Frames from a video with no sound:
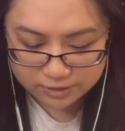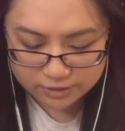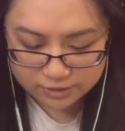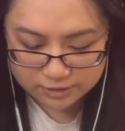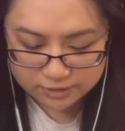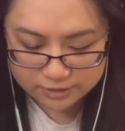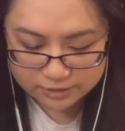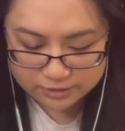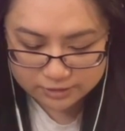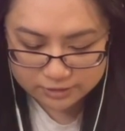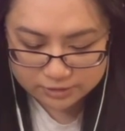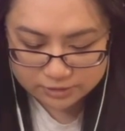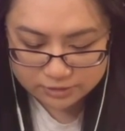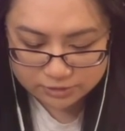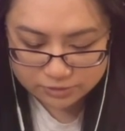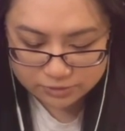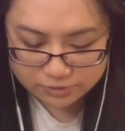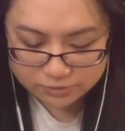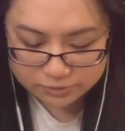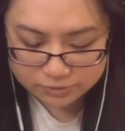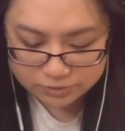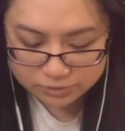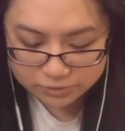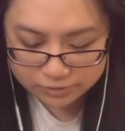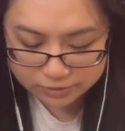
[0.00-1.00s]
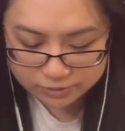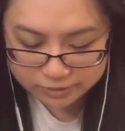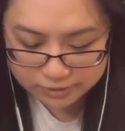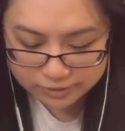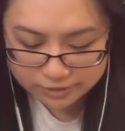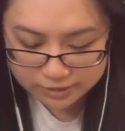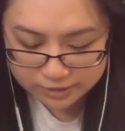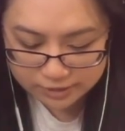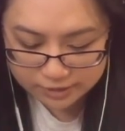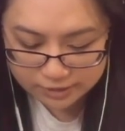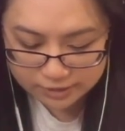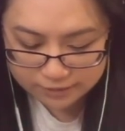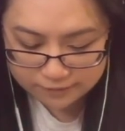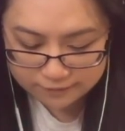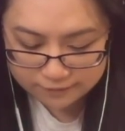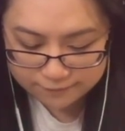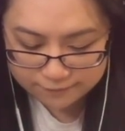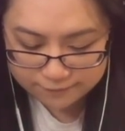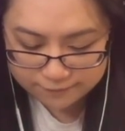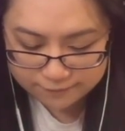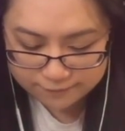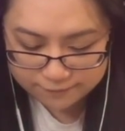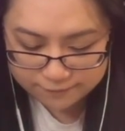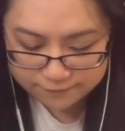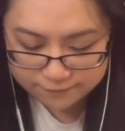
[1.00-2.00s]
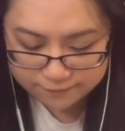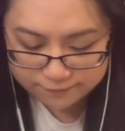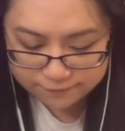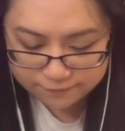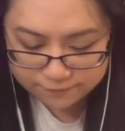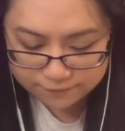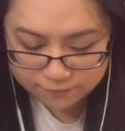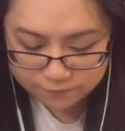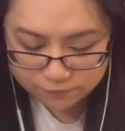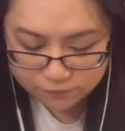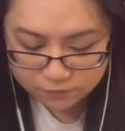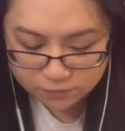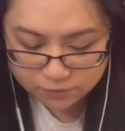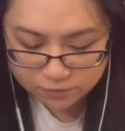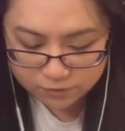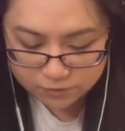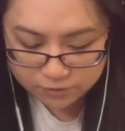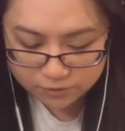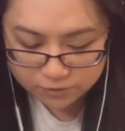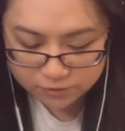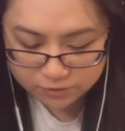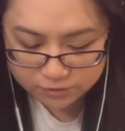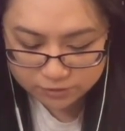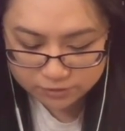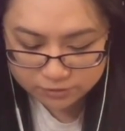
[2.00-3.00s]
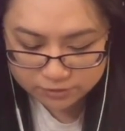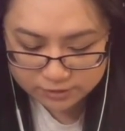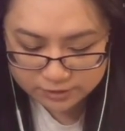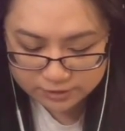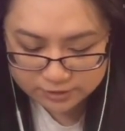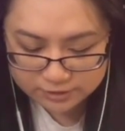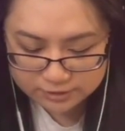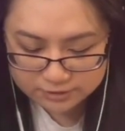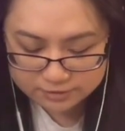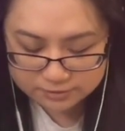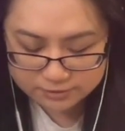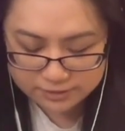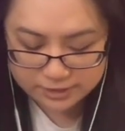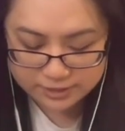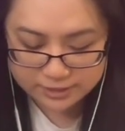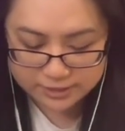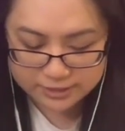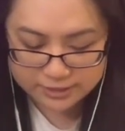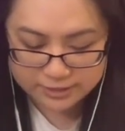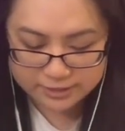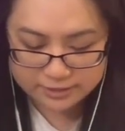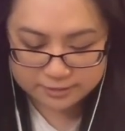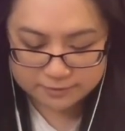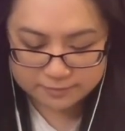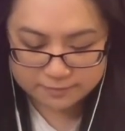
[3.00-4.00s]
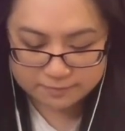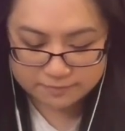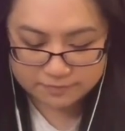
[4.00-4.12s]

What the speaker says: Let's do 34 degrees right here.